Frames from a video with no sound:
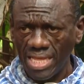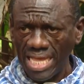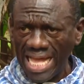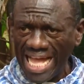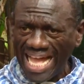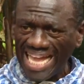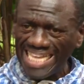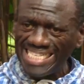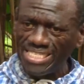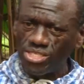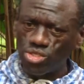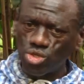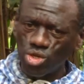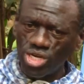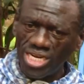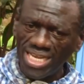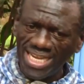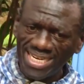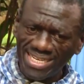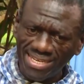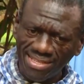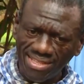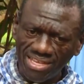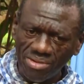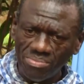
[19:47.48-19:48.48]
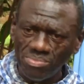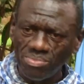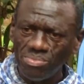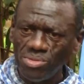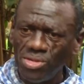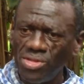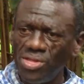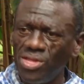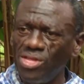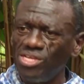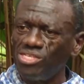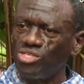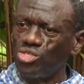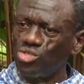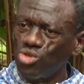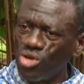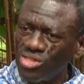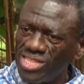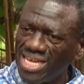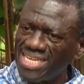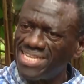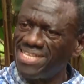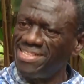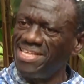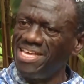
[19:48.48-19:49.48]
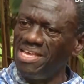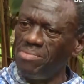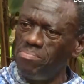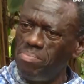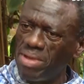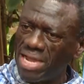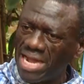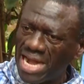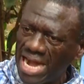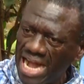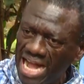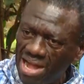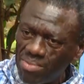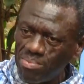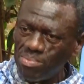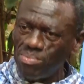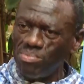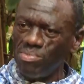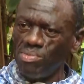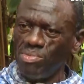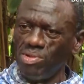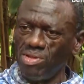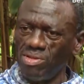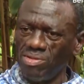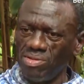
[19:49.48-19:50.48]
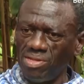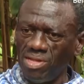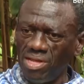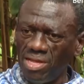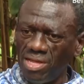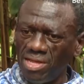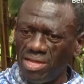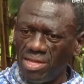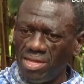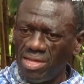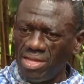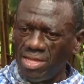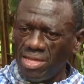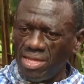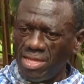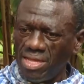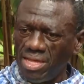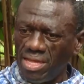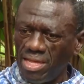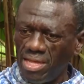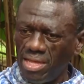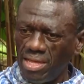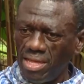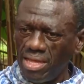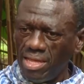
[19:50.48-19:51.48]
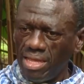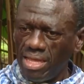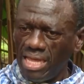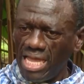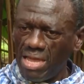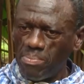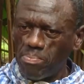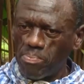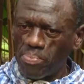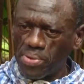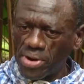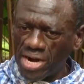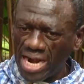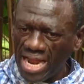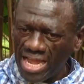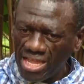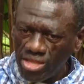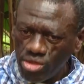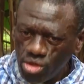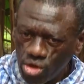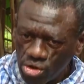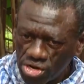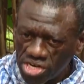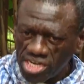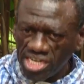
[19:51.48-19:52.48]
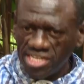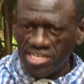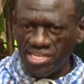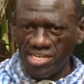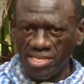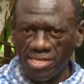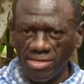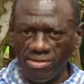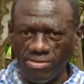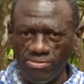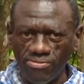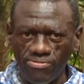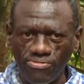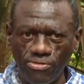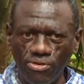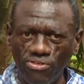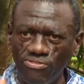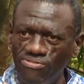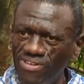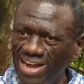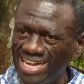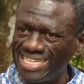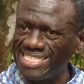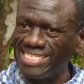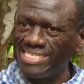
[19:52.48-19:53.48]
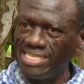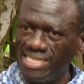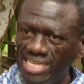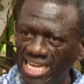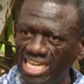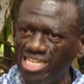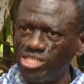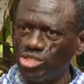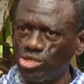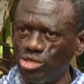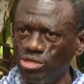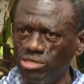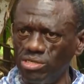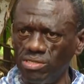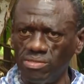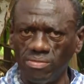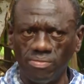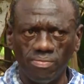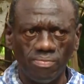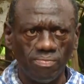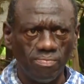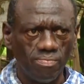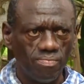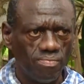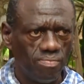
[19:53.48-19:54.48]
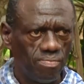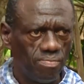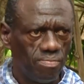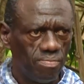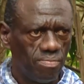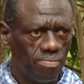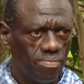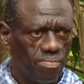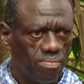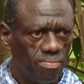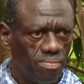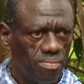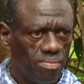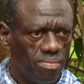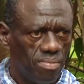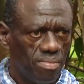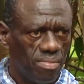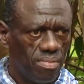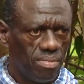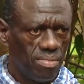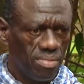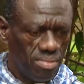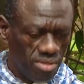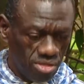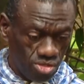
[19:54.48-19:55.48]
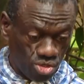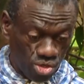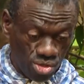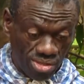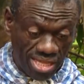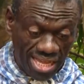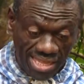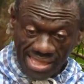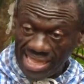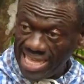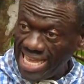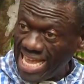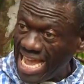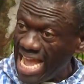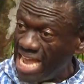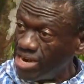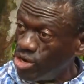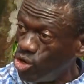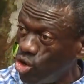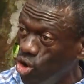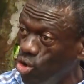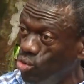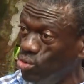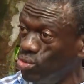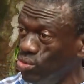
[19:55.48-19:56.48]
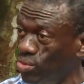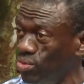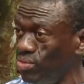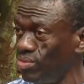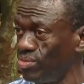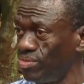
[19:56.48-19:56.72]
isolate them so that they become a priority for vaccination, so that they are known.